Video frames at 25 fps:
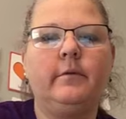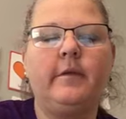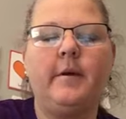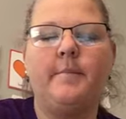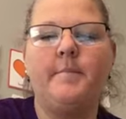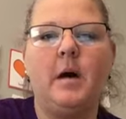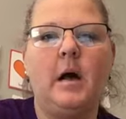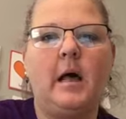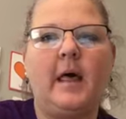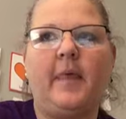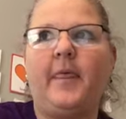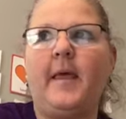The
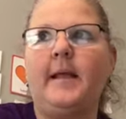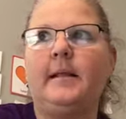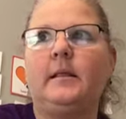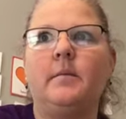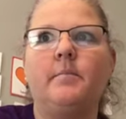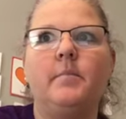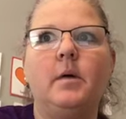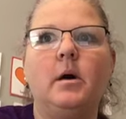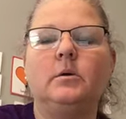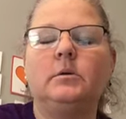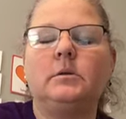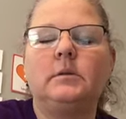I think the
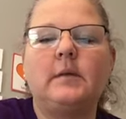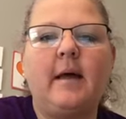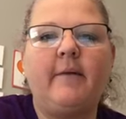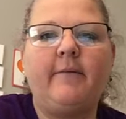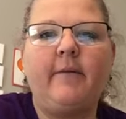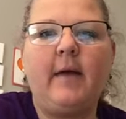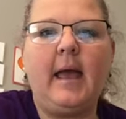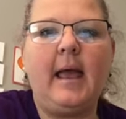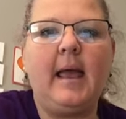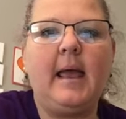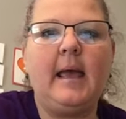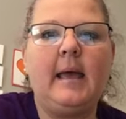most I've
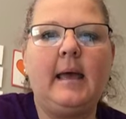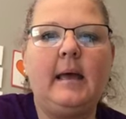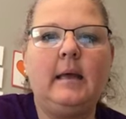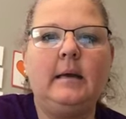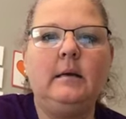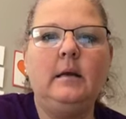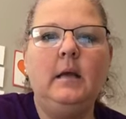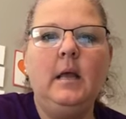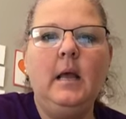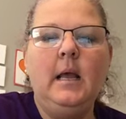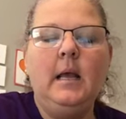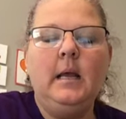
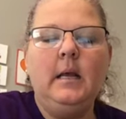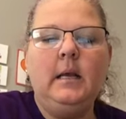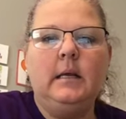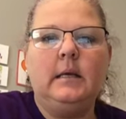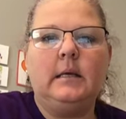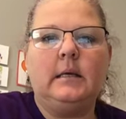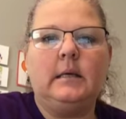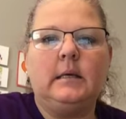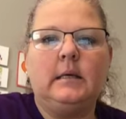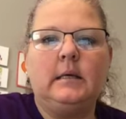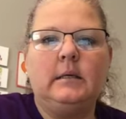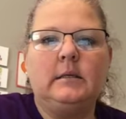had
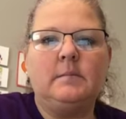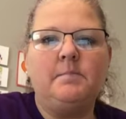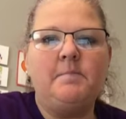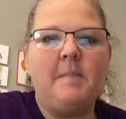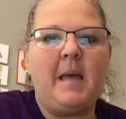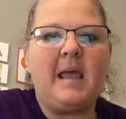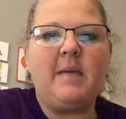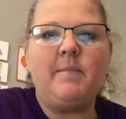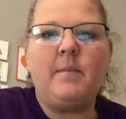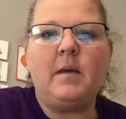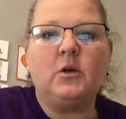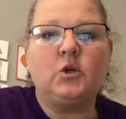is
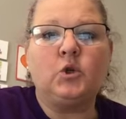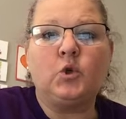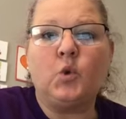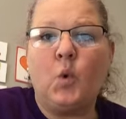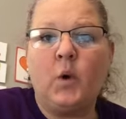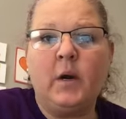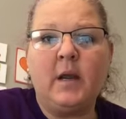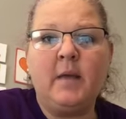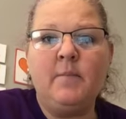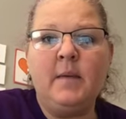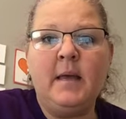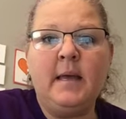maybe a
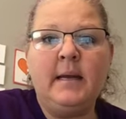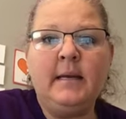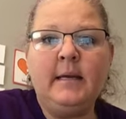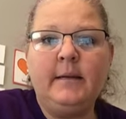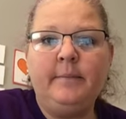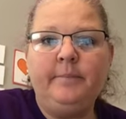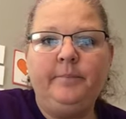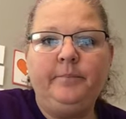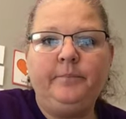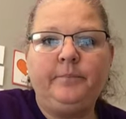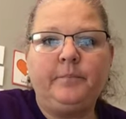20 minute,